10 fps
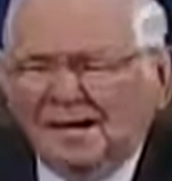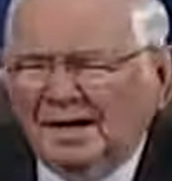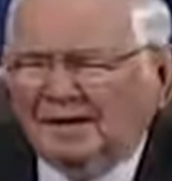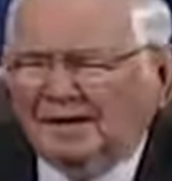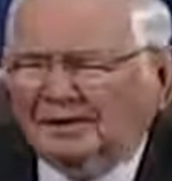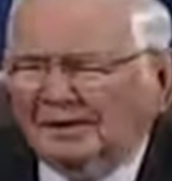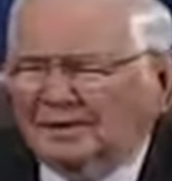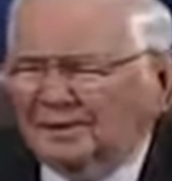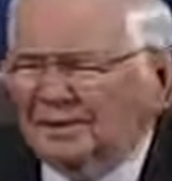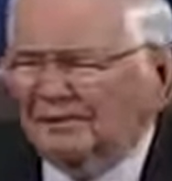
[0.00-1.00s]
And
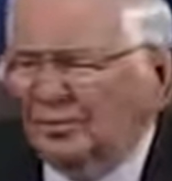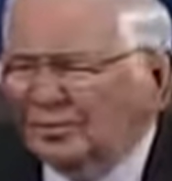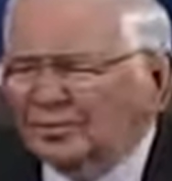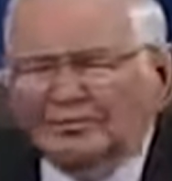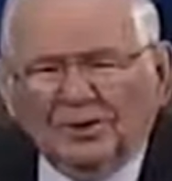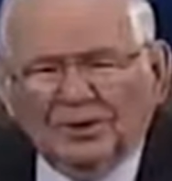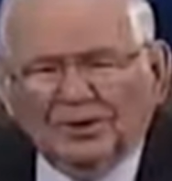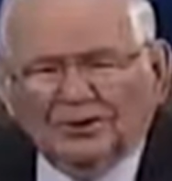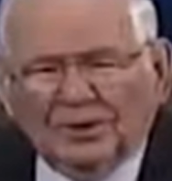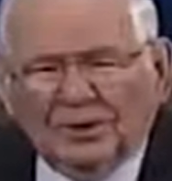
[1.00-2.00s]
the 34th
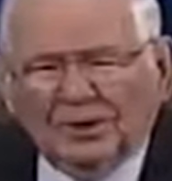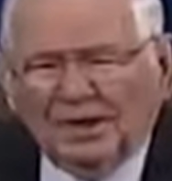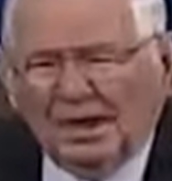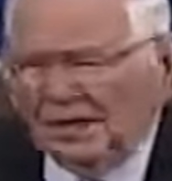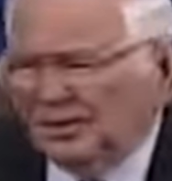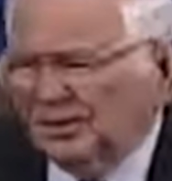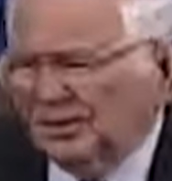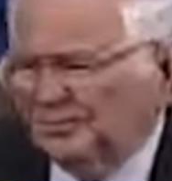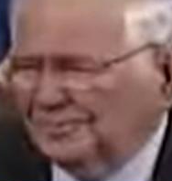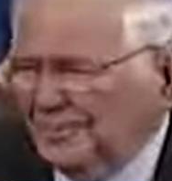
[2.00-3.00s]
verse in that
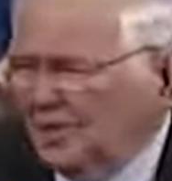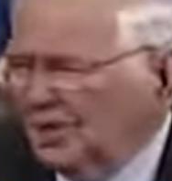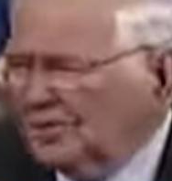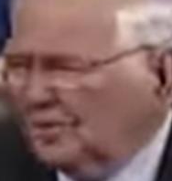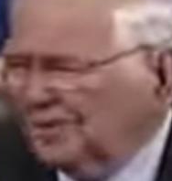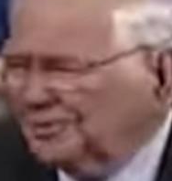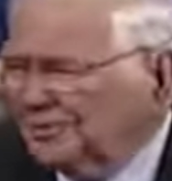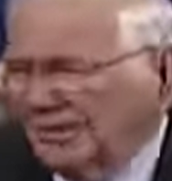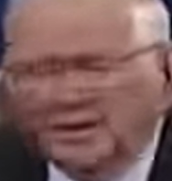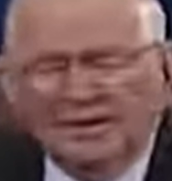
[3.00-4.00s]
um,
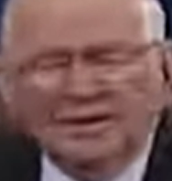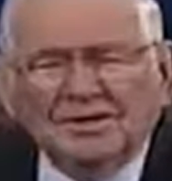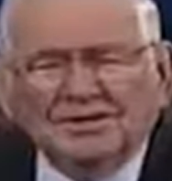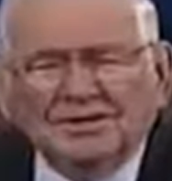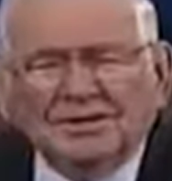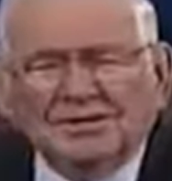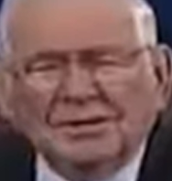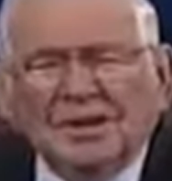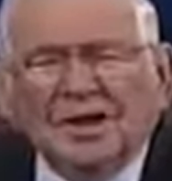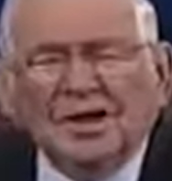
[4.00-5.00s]
acrostic
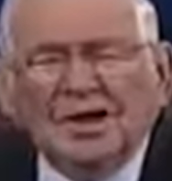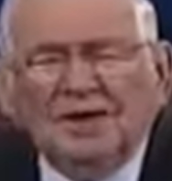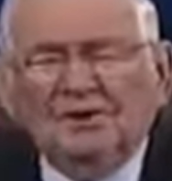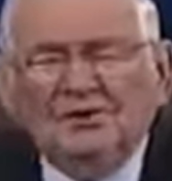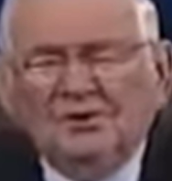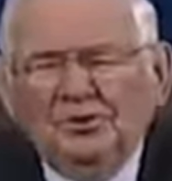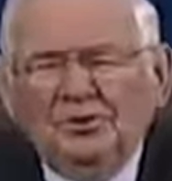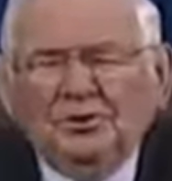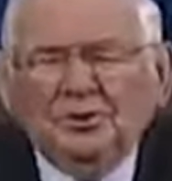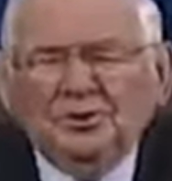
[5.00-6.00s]
says, and
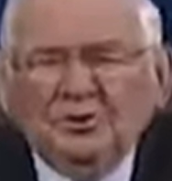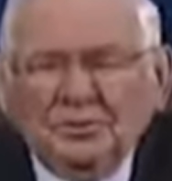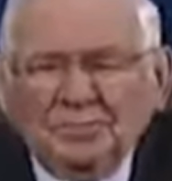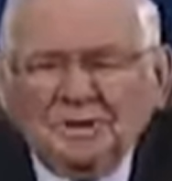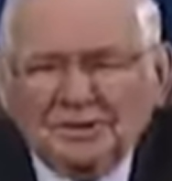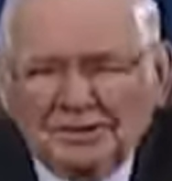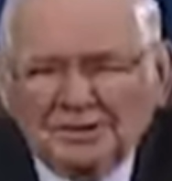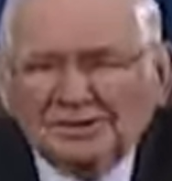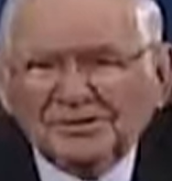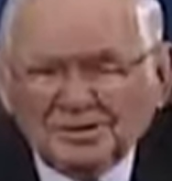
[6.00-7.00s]
you're going to be there
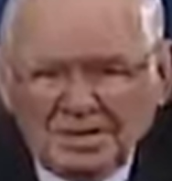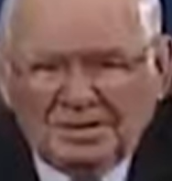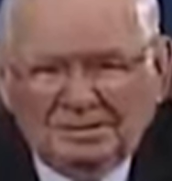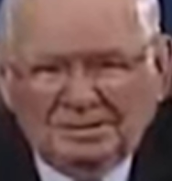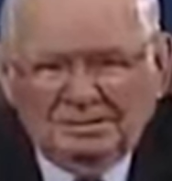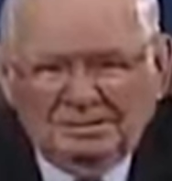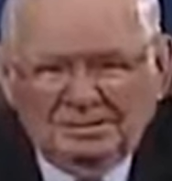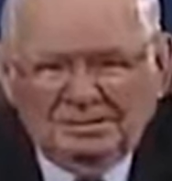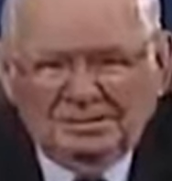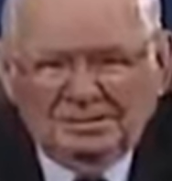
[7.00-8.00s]
to see it.
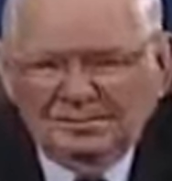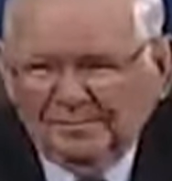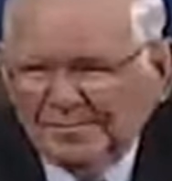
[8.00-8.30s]
Okay?